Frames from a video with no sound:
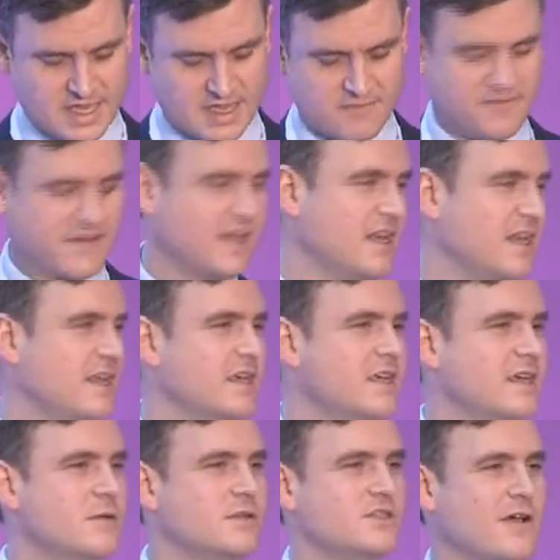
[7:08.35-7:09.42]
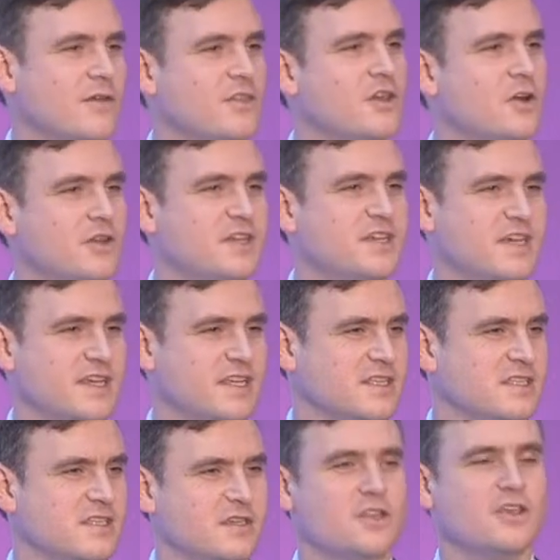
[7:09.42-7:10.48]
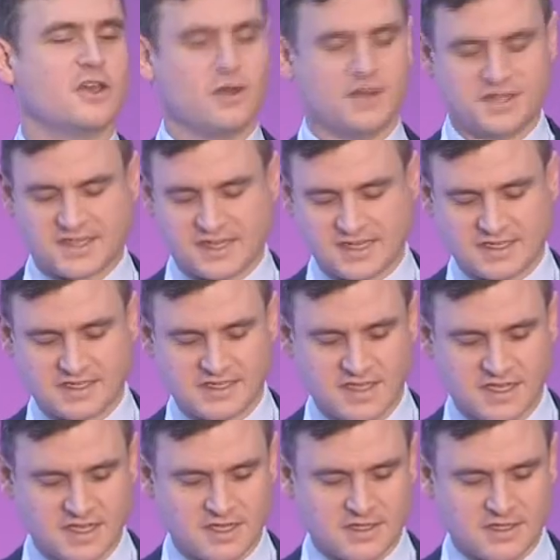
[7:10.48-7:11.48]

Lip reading: And finally, it was around the contacts.